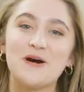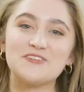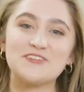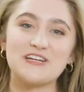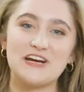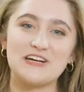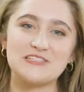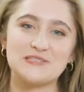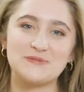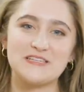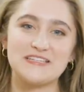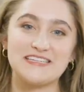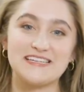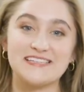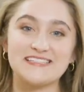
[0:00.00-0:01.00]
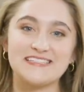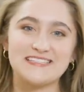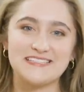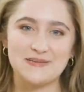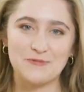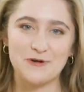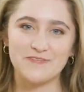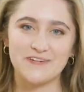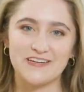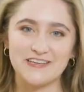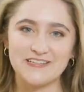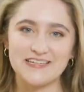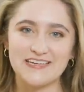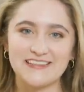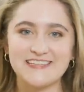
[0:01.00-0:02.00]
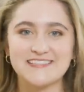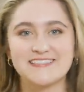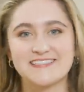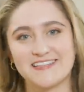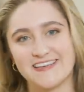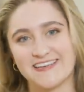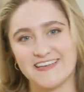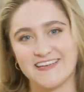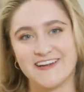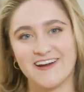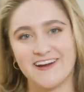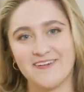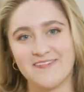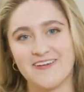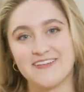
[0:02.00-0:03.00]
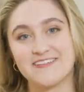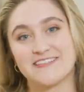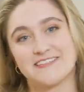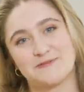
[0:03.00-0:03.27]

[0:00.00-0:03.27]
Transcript: watching Our Sweet Digs. To see more videos like this, click here. To